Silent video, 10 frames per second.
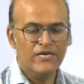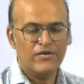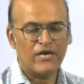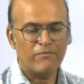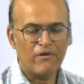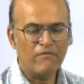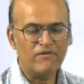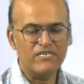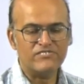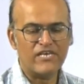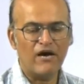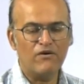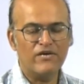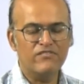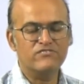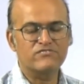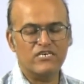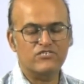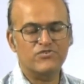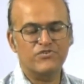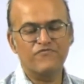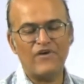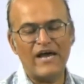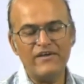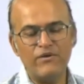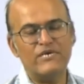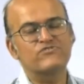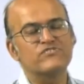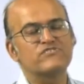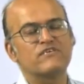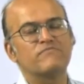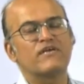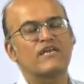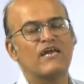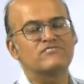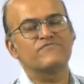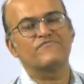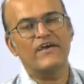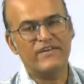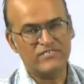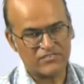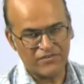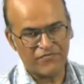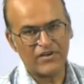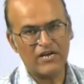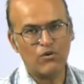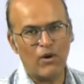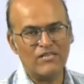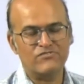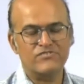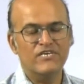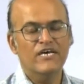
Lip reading: You can probably say in this section, 5 questions can be classified as difficult ones,